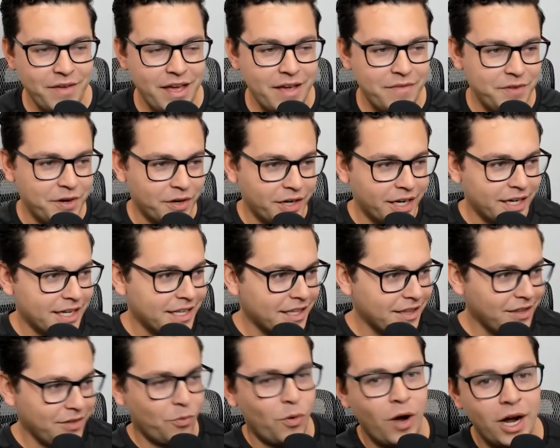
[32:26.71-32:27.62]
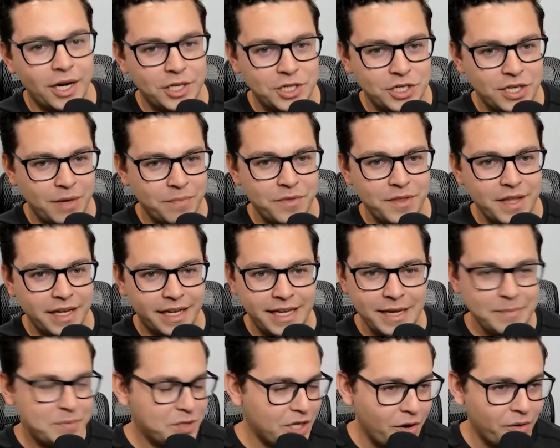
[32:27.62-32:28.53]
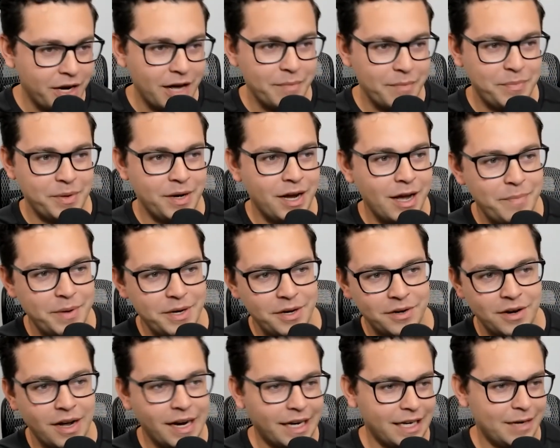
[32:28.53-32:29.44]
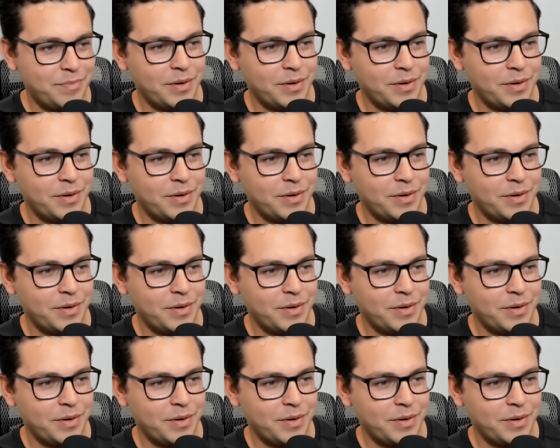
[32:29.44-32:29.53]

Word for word: if you're going to watch something that keeps going up and up and you're not going to